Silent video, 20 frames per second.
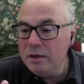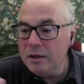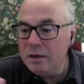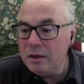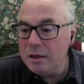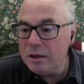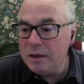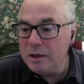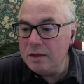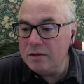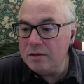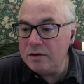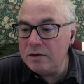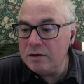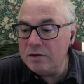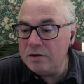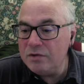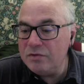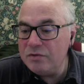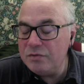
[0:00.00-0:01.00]
He did an
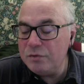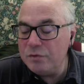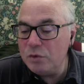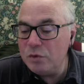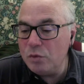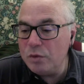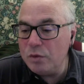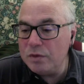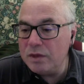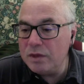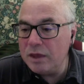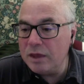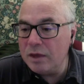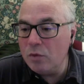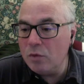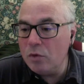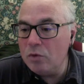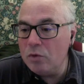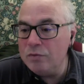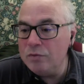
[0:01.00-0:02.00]
interview with King
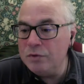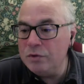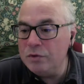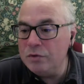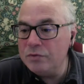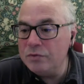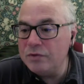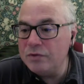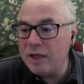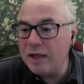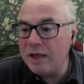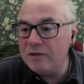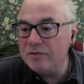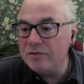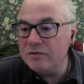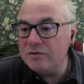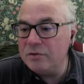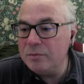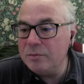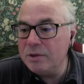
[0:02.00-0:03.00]
World News.
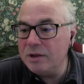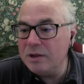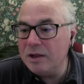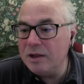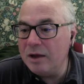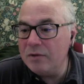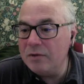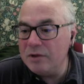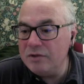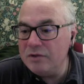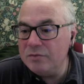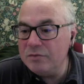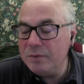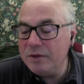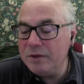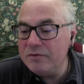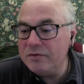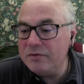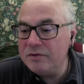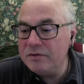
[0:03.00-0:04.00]
Alasdair Macleod. He's
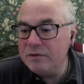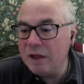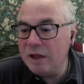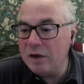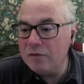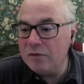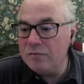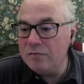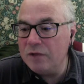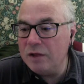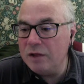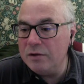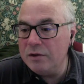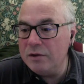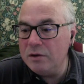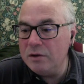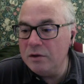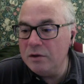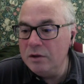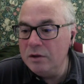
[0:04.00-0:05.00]
based out of
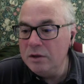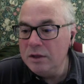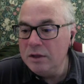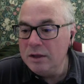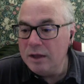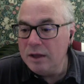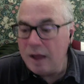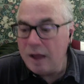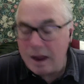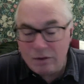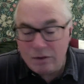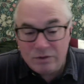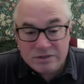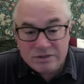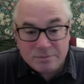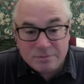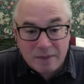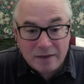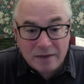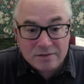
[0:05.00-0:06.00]
London. I
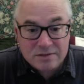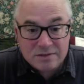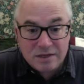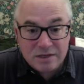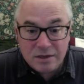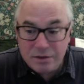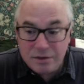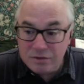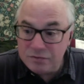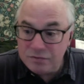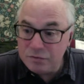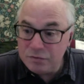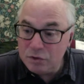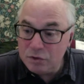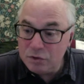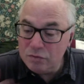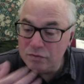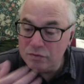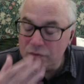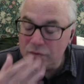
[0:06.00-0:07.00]
respect his
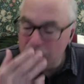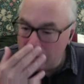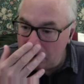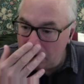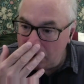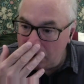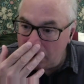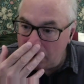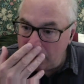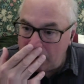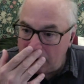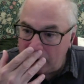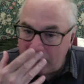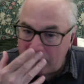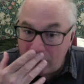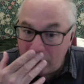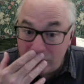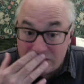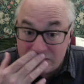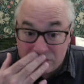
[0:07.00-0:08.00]
views, and I
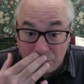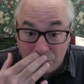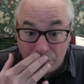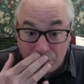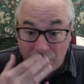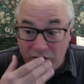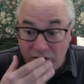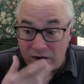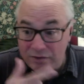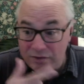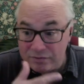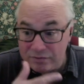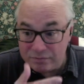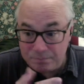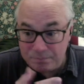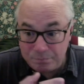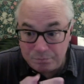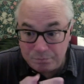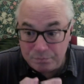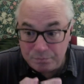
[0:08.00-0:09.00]
was surprised
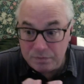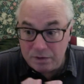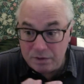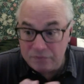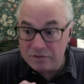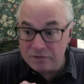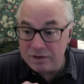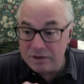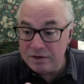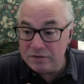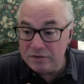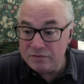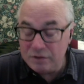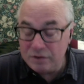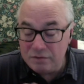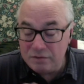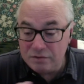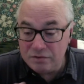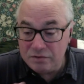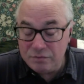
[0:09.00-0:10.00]
his latest
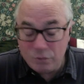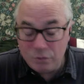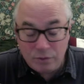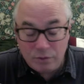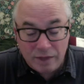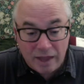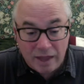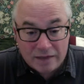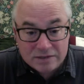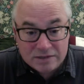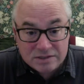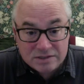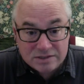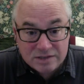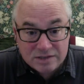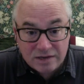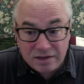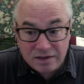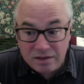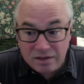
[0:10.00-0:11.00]
interview. He actually
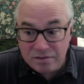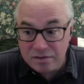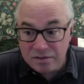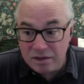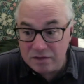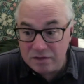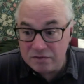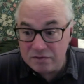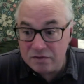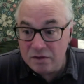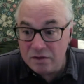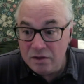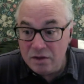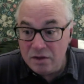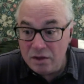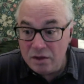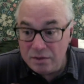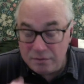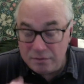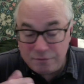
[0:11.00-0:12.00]
said he thinks
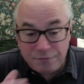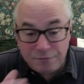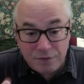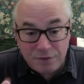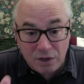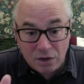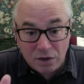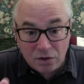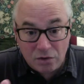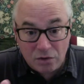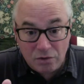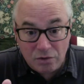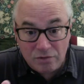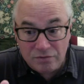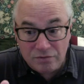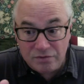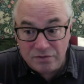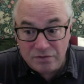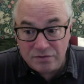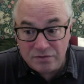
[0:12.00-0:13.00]
the fiat
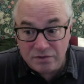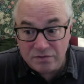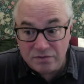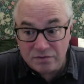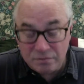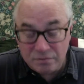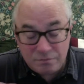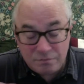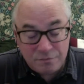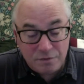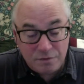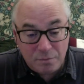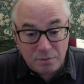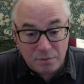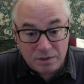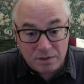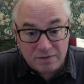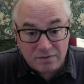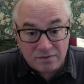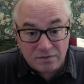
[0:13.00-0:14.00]
currency system, fiat
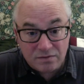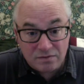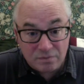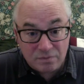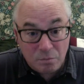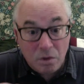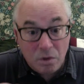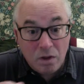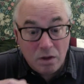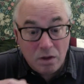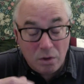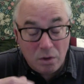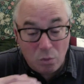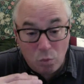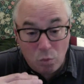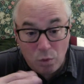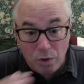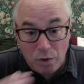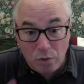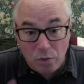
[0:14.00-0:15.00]
money system,
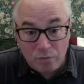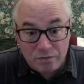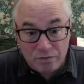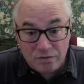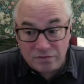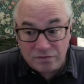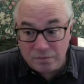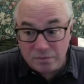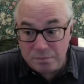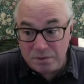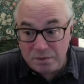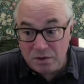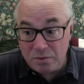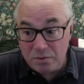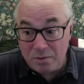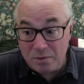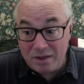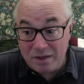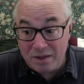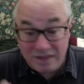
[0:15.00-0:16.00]
will disappear
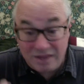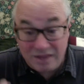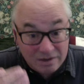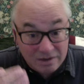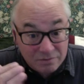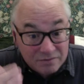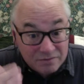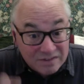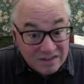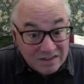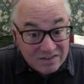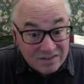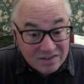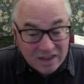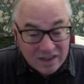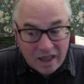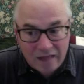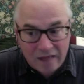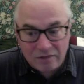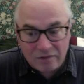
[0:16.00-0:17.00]
by the end of this
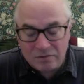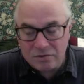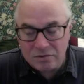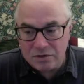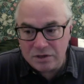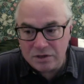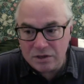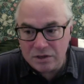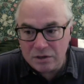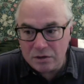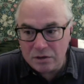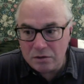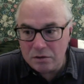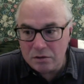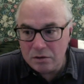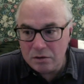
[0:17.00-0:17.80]
calendar year.